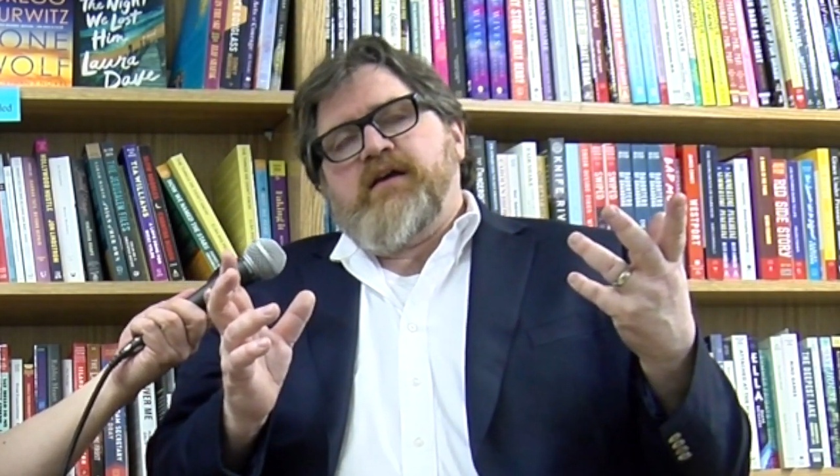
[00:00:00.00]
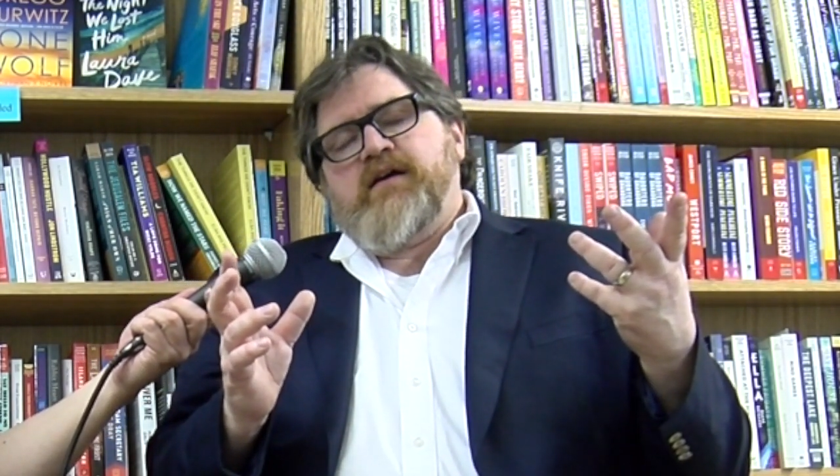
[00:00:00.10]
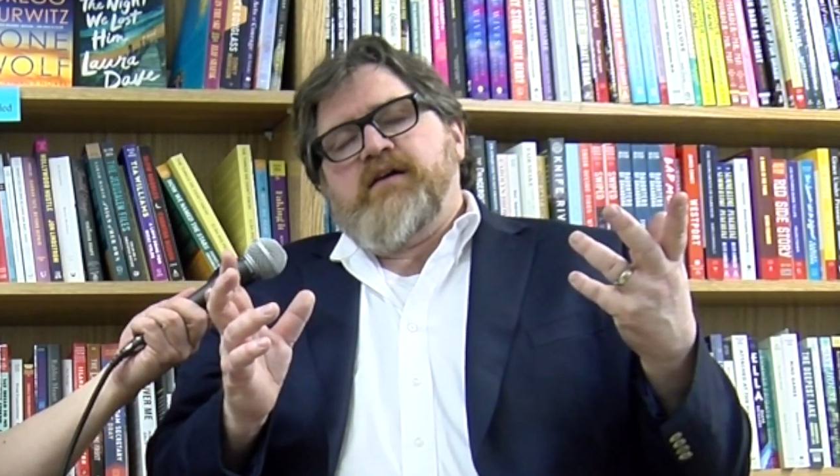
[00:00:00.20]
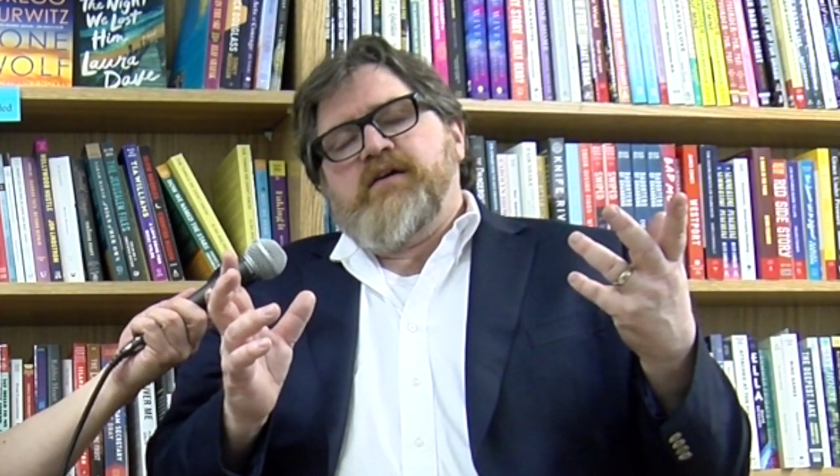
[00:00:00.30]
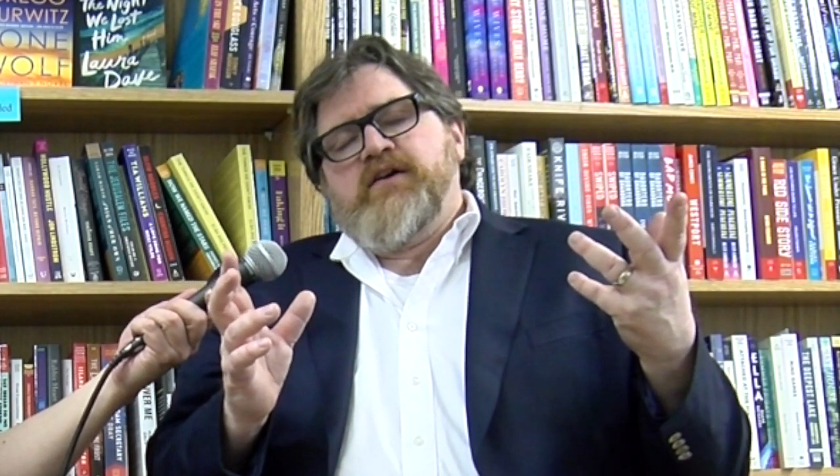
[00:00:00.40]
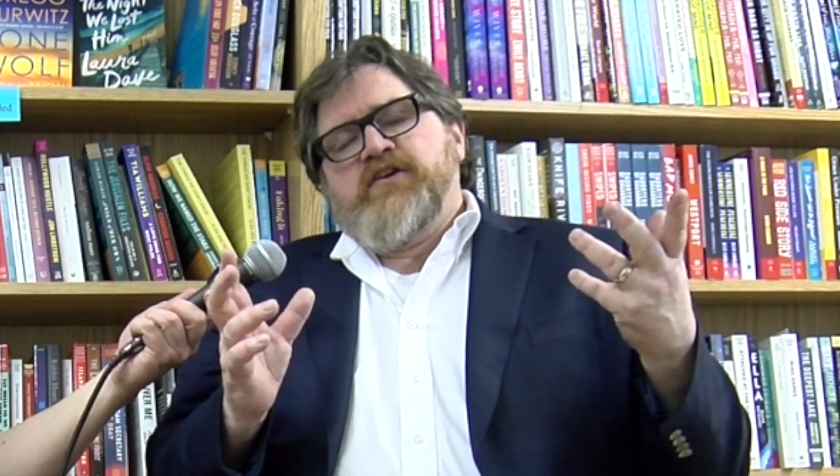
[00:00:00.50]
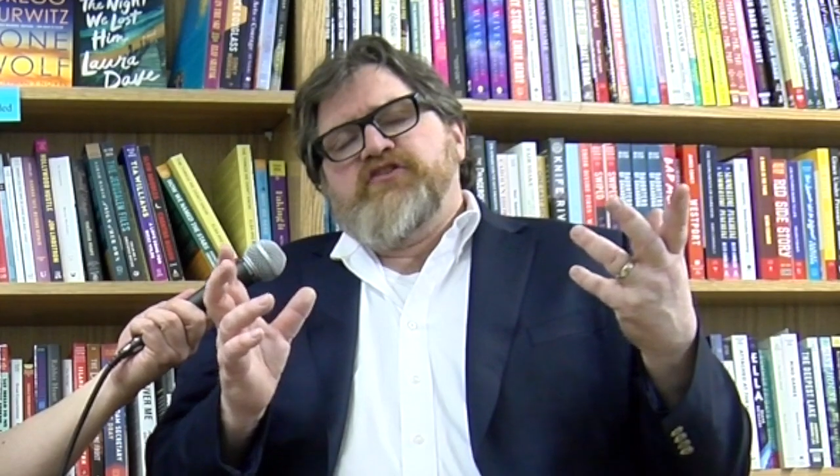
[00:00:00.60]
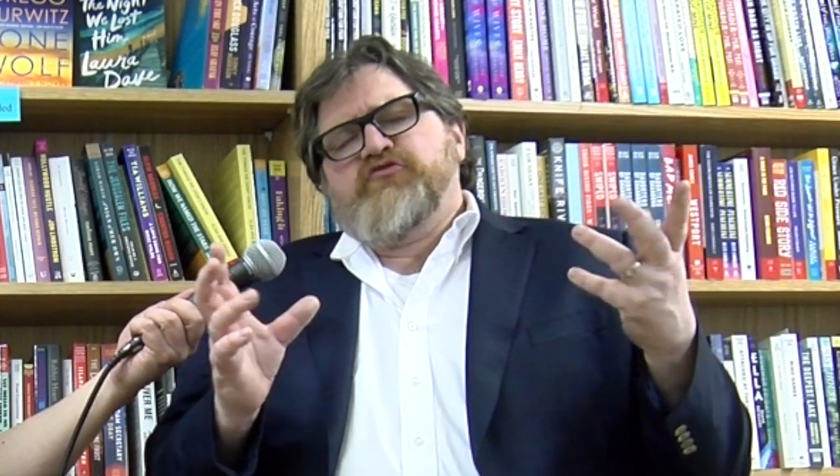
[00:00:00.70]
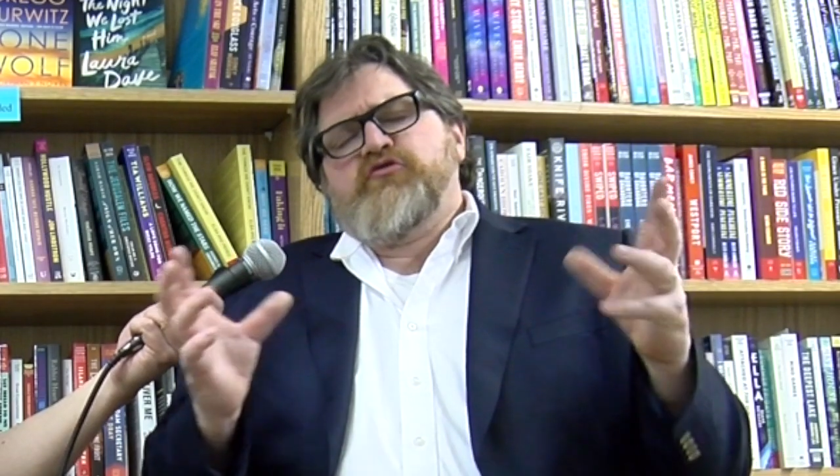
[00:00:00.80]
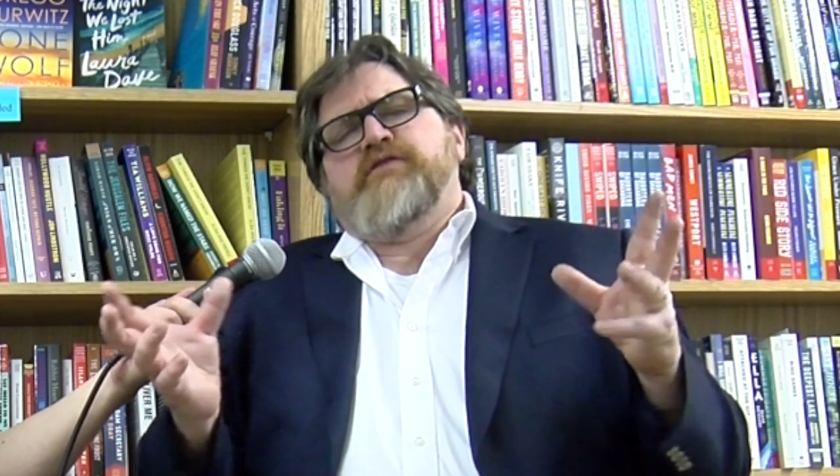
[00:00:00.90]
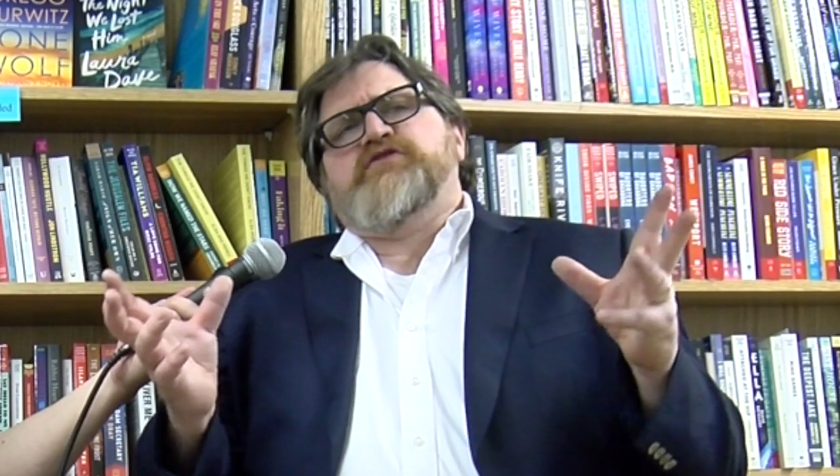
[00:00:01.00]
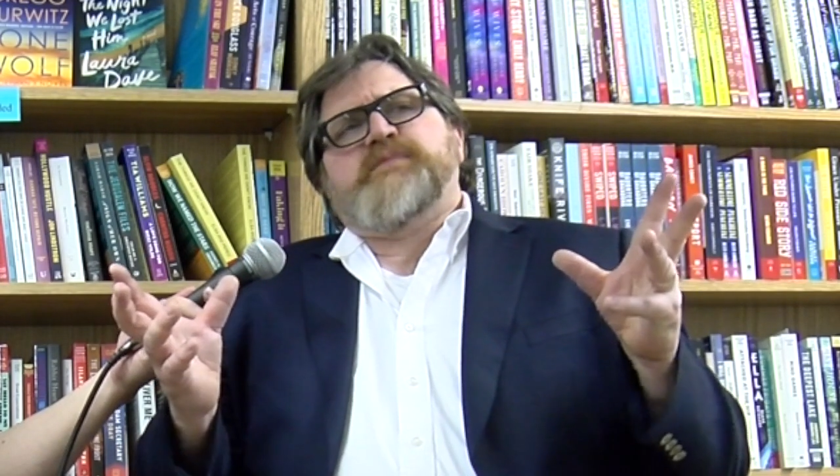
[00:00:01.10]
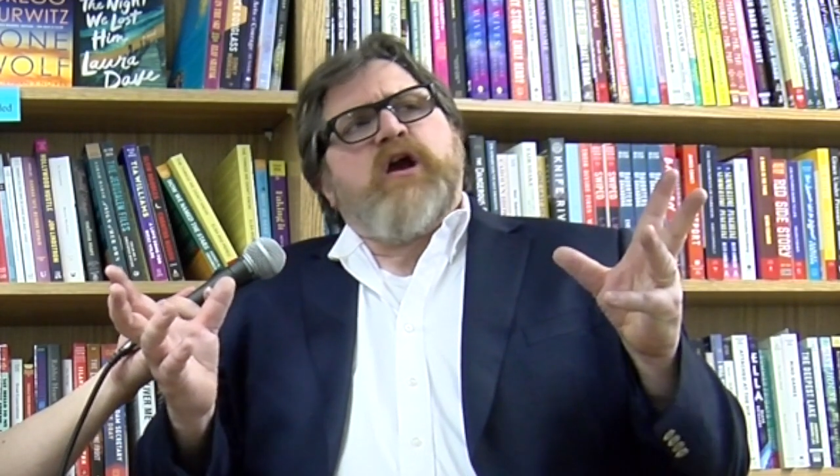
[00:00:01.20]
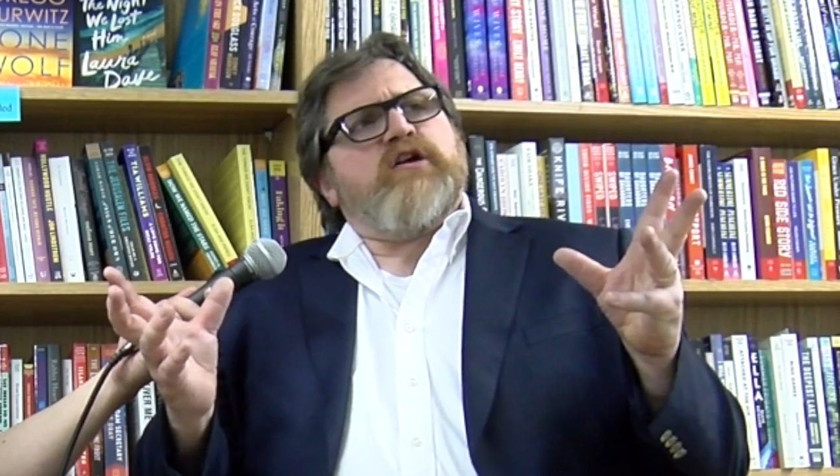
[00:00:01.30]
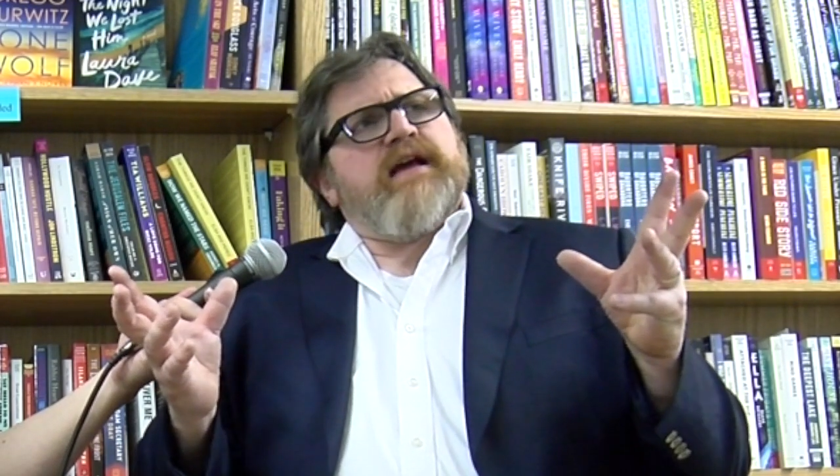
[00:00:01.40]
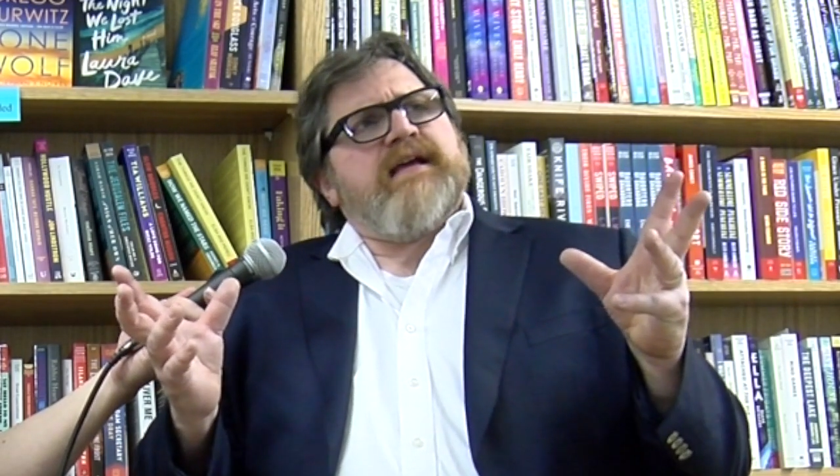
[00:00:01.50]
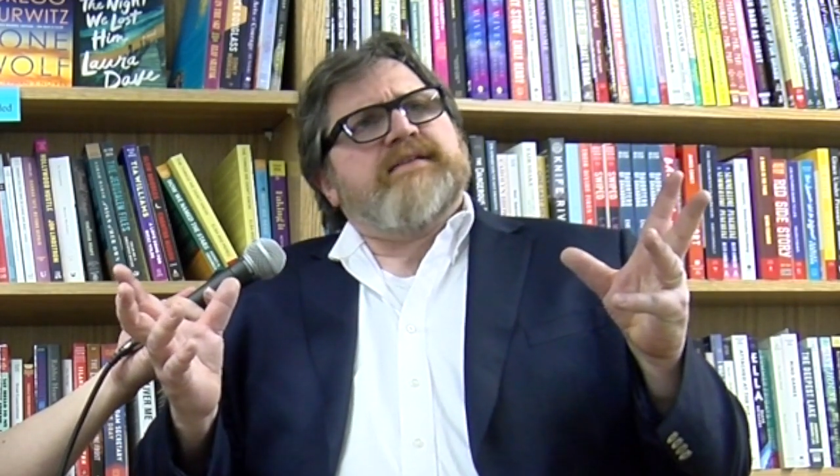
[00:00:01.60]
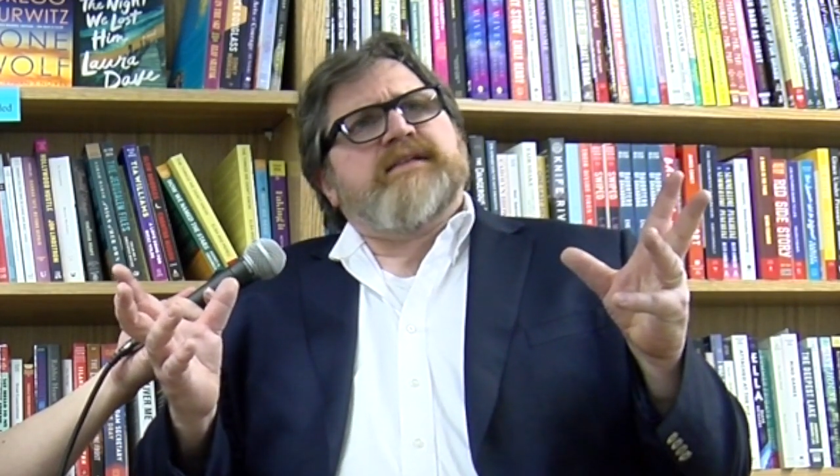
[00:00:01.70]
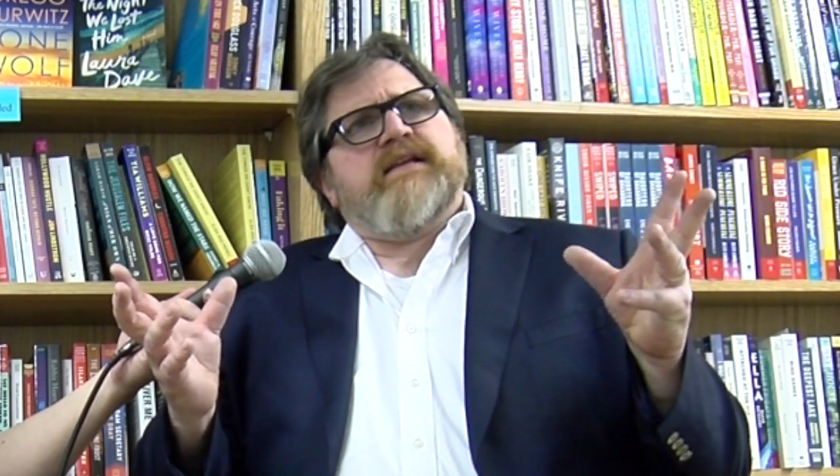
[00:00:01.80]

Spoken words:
the Groover's paradise,